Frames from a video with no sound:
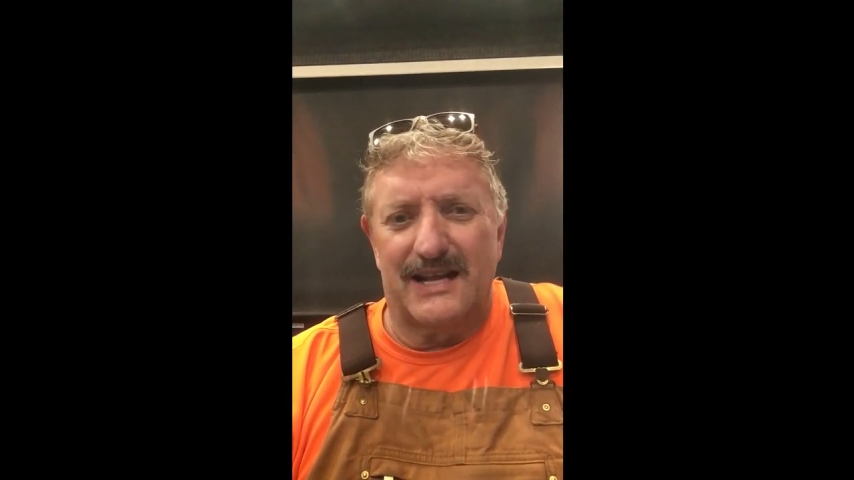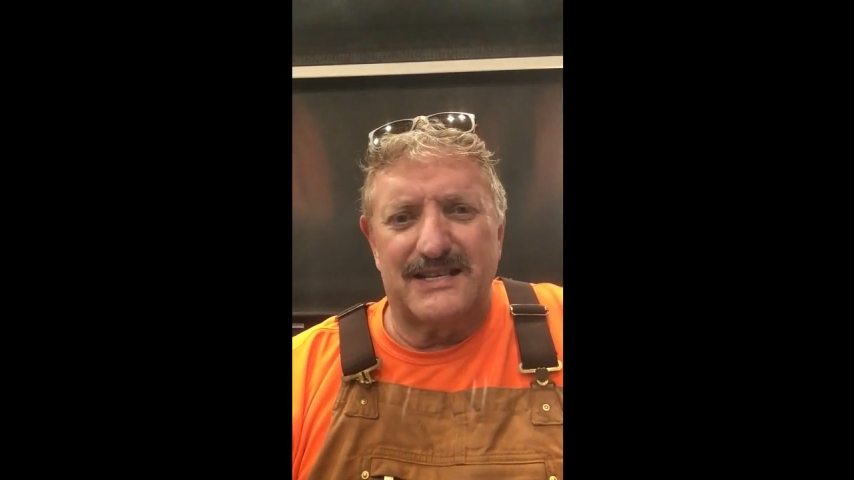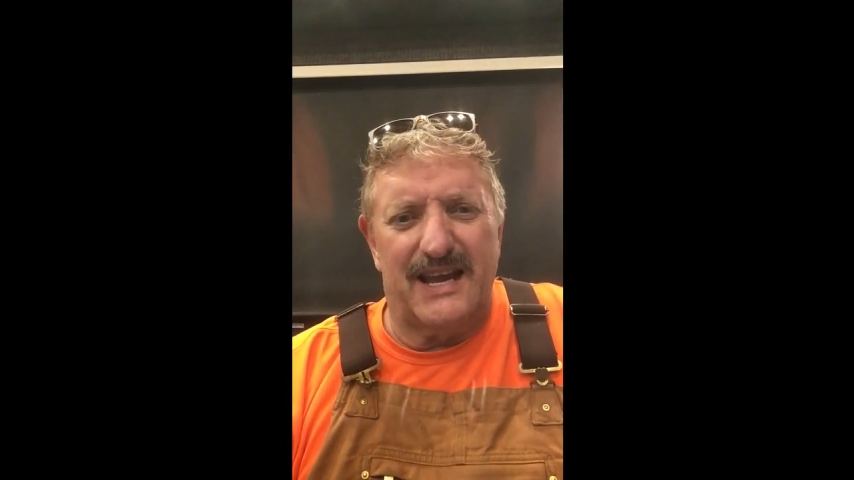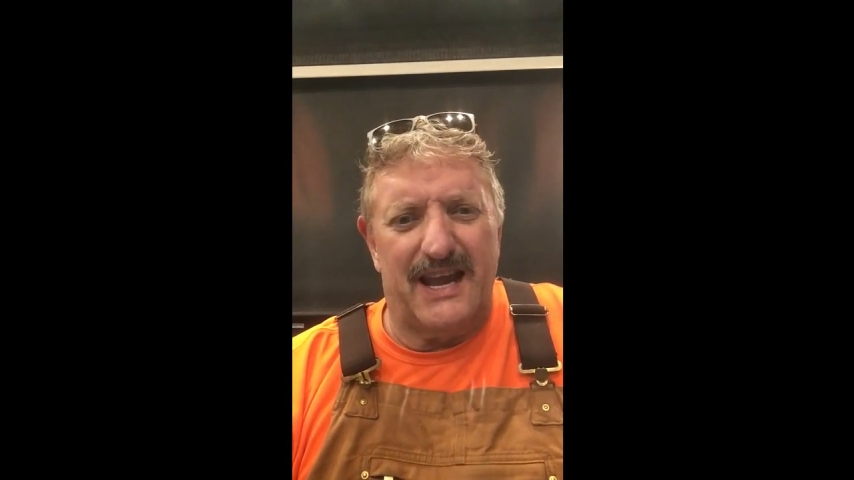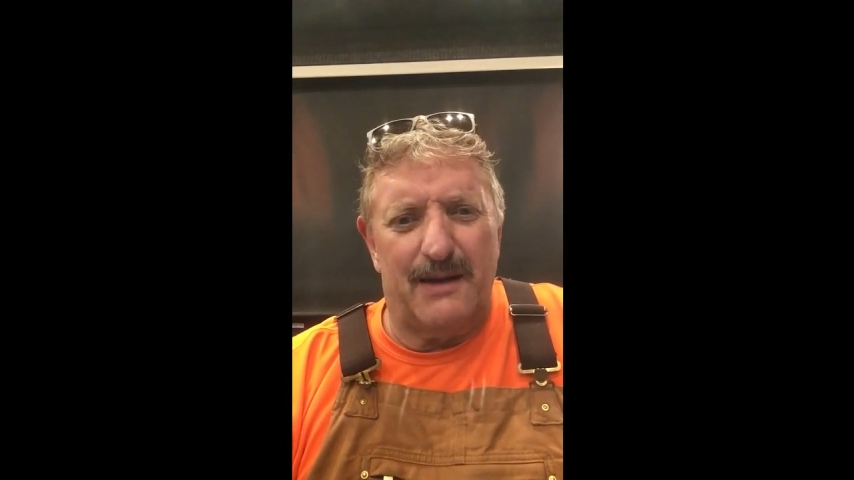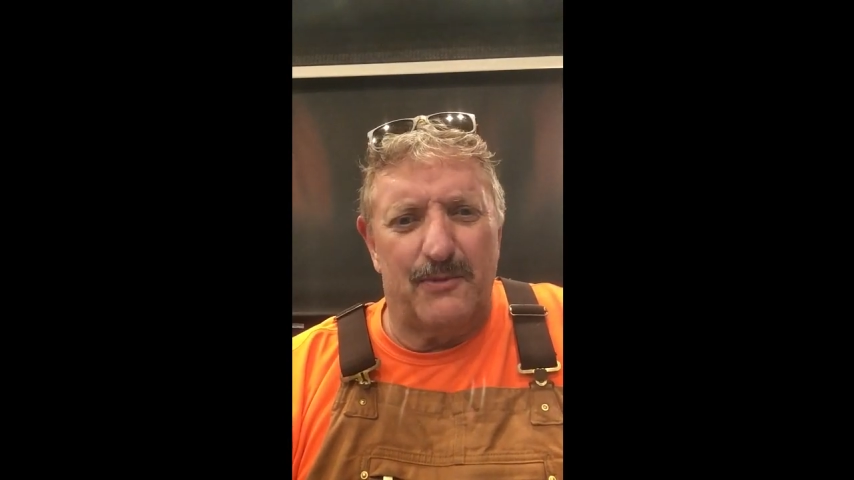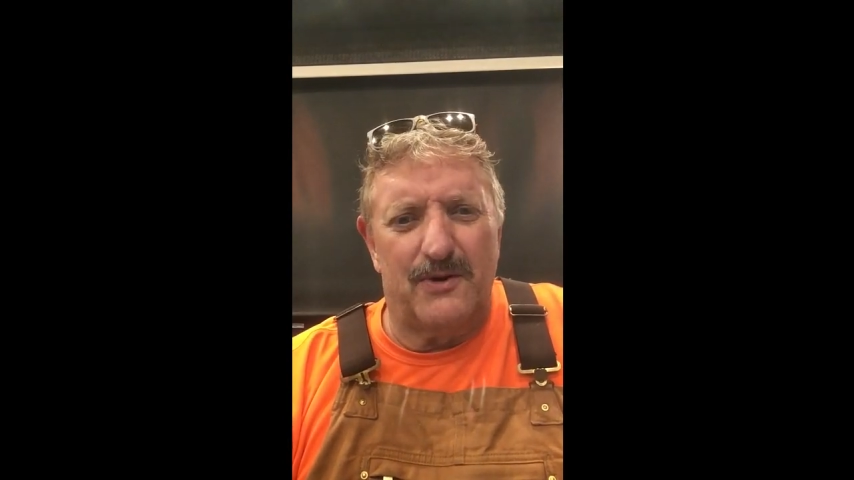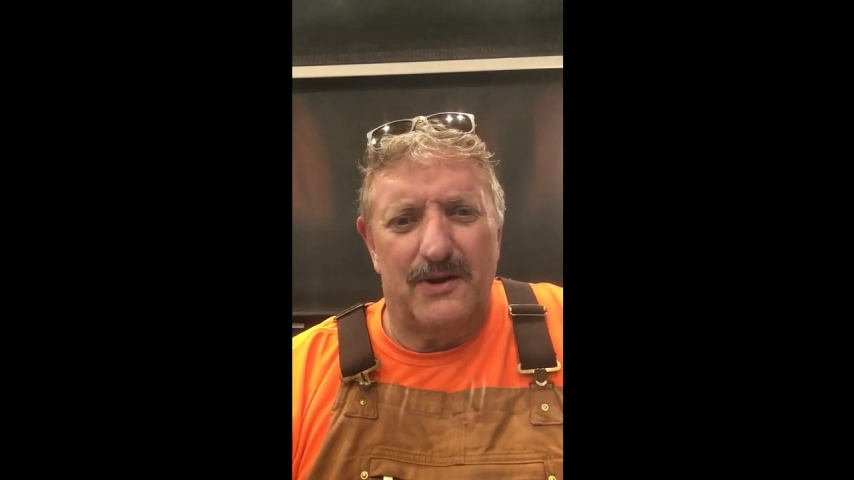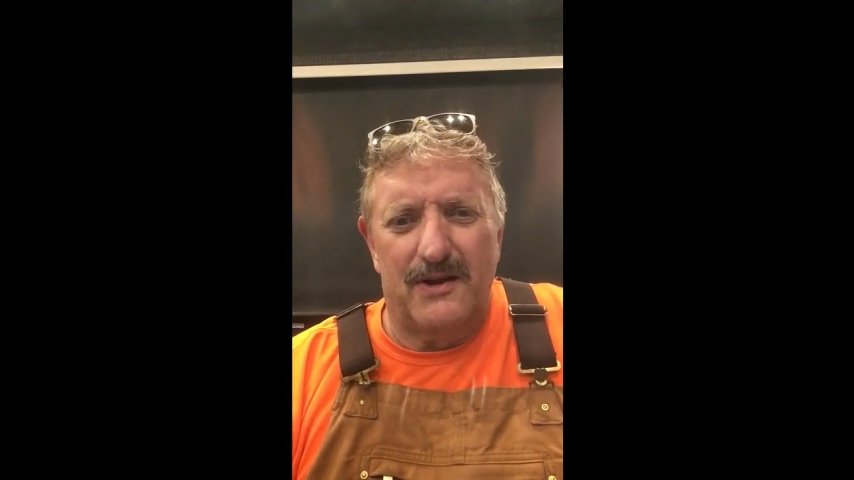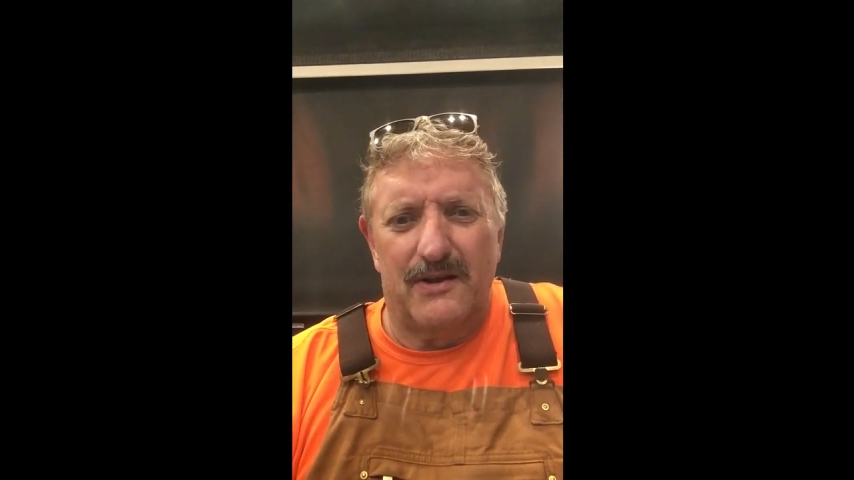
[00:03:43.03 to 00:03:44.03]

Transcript: I say hammer?